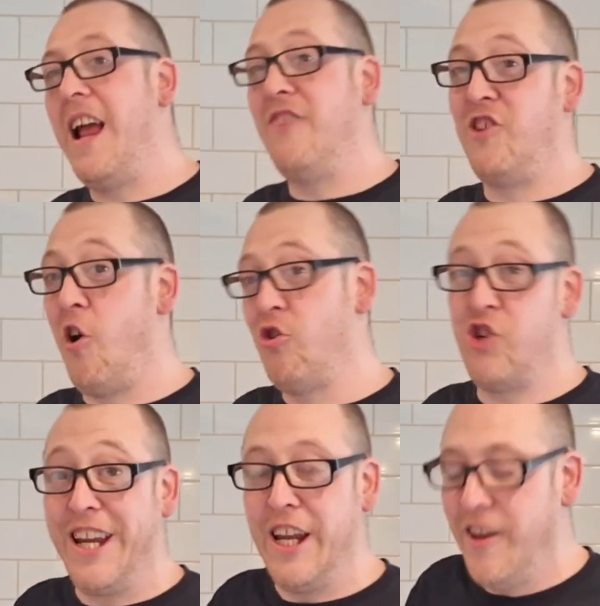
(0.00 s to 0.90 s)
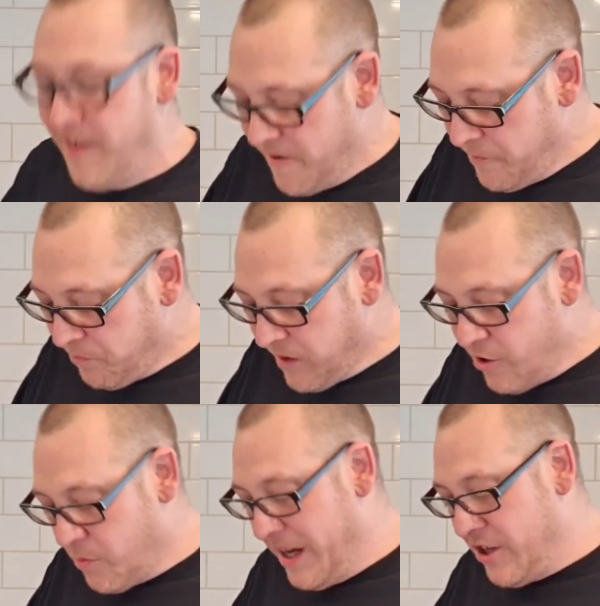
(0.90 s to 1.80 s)
that I actually got chicken.
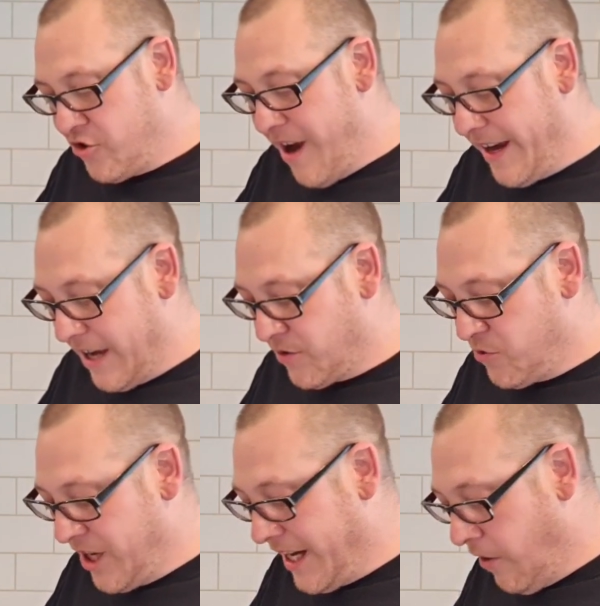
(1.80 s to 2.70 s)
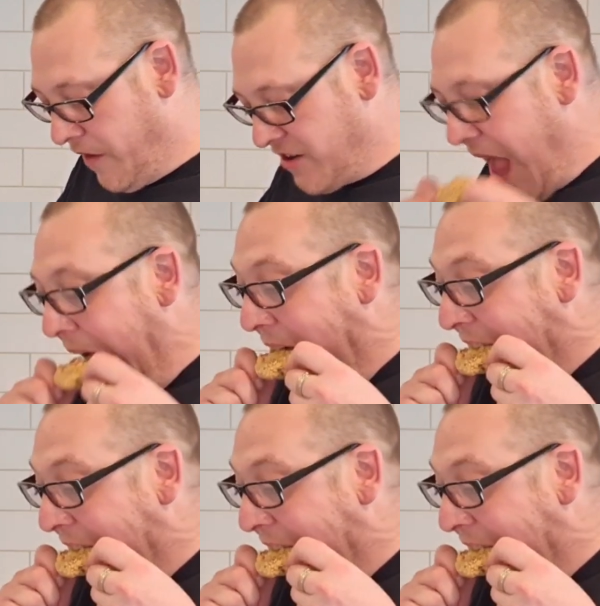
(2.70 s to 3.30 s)
So we need to try and get some chicken on this.